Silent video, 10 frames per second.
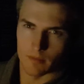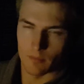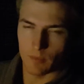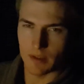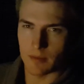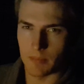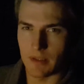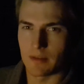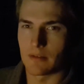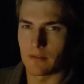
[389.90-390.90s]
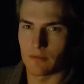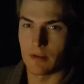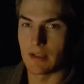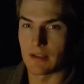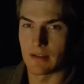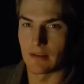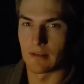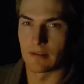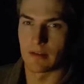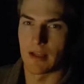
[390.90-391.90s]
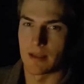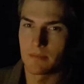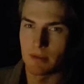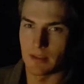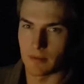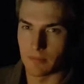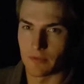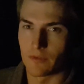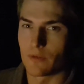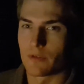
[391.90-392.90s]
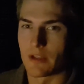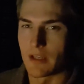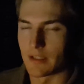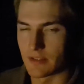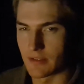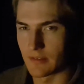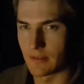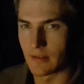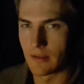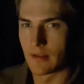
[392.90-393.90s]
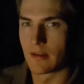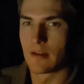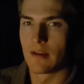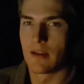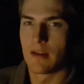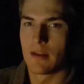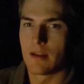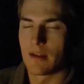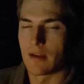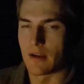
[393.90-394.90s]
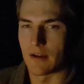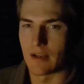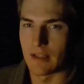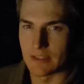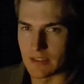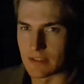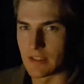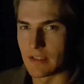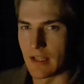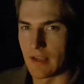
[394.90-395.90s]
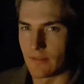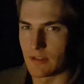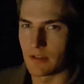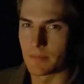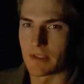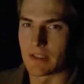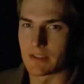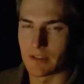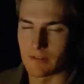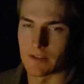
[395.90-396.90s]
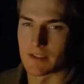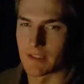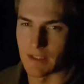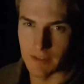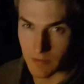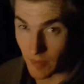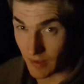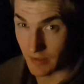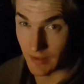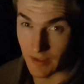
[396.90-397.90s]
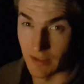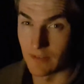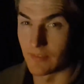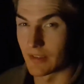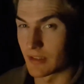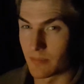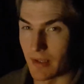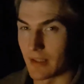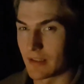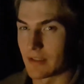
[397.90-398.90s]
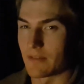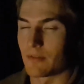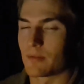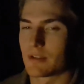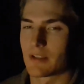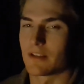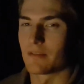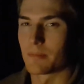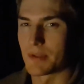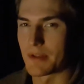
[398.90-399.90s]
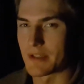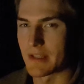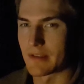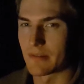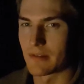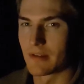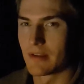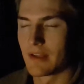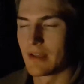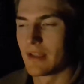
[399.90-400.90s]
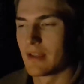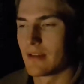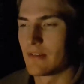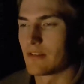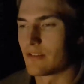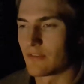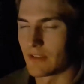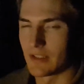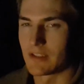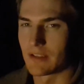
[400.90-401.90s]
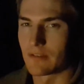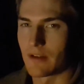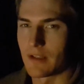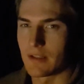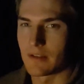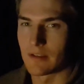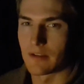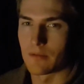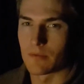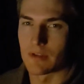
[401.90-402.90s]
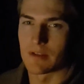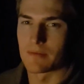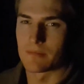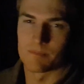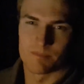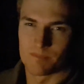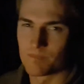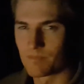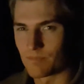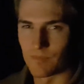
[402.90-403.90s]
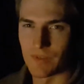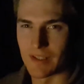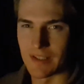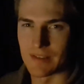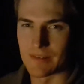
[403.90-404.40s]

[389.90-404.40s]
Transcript: with it being the grading happening before the lesson, our classes didn't have too many students in, as you might kind of expect. Everyone's kind of burnt out, just finished the grading, they didn't want to really